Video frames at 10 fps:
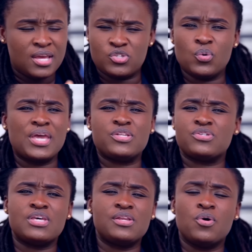It's okay to
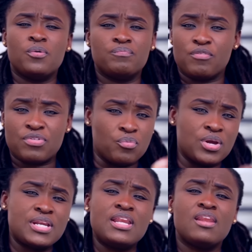say no. If they
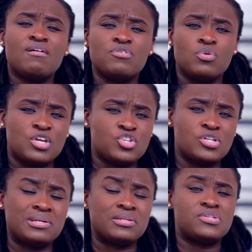really love you, they
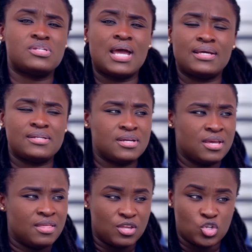should understand.
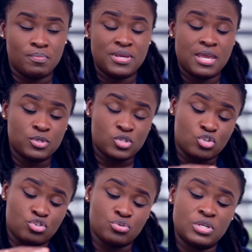They should be able to
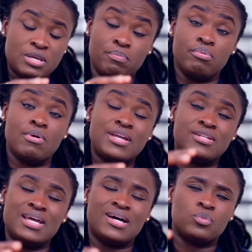truly
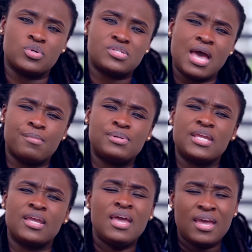break down what's
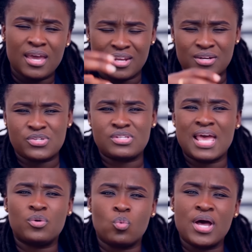happening and
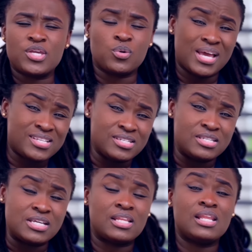understand why you had to
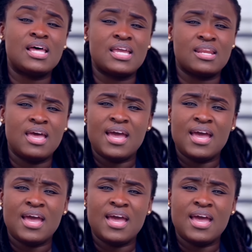decline